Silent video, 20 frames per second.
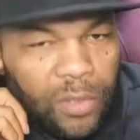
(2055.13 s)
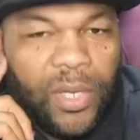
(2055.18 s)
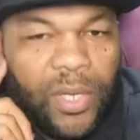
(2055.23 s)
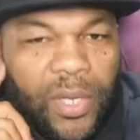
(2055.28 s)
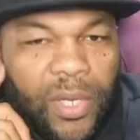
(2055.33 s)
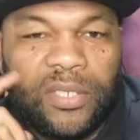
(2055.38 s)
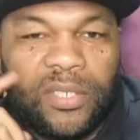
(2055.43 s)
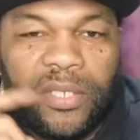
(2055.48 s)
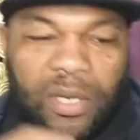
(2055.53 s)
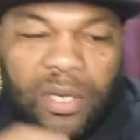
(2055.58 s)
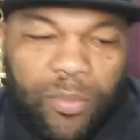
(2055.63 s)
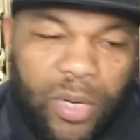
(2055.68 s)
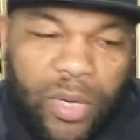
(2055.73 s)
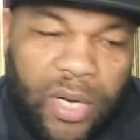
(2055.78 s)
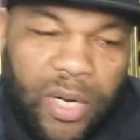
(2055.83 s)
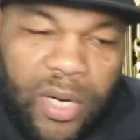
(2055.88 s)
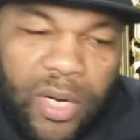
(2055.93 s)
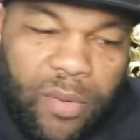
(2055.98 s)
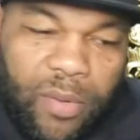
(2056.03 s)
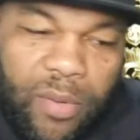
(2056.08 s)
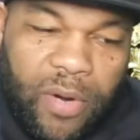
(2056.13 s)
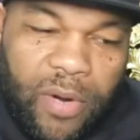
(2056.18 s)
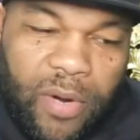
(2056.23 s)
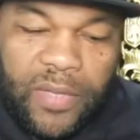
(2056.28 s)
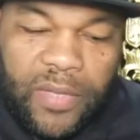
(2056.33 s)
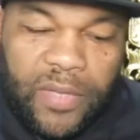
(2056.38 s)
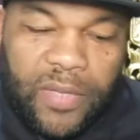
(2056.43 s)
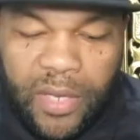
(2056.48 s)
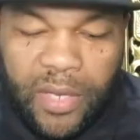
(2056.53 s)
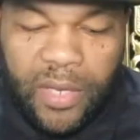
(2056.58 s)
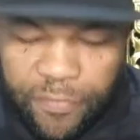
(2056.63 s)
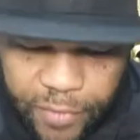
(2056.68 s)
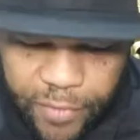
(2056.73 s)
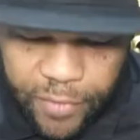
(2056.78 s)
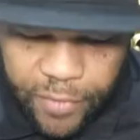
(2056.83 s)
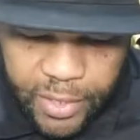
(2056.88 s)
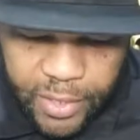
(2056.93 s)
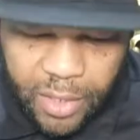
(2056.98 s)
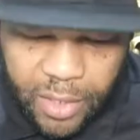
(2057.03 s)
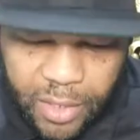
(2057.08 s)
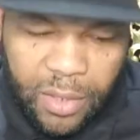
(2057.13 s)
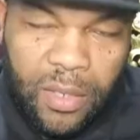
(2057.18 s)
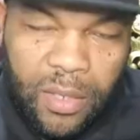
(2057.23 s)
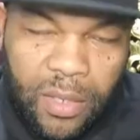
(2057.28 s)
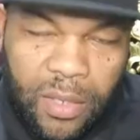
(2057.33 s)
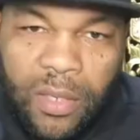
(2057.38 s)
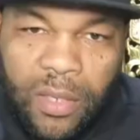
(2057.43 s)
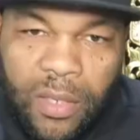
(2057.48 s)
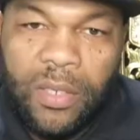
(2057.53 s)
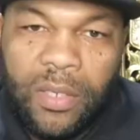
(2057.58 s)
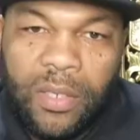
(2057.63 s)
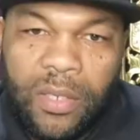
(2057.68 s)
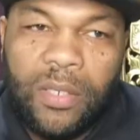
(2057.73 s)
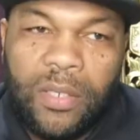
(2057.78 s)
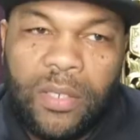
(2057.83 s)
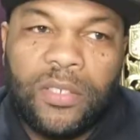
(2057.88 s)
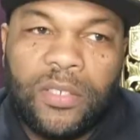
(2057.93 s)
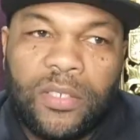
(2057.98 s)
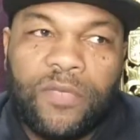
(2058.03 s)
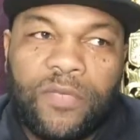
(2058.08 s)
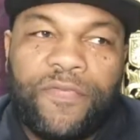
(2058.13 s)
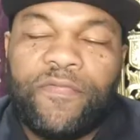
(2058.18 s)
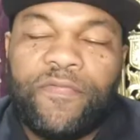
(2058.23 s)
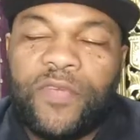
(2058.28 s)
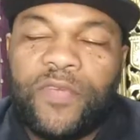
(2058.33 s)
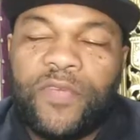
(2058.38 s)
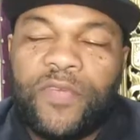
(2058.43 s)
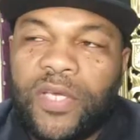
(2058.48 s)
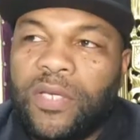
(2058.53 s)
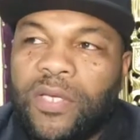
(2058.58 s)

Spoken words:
ain't celebrated a birthday free since 15.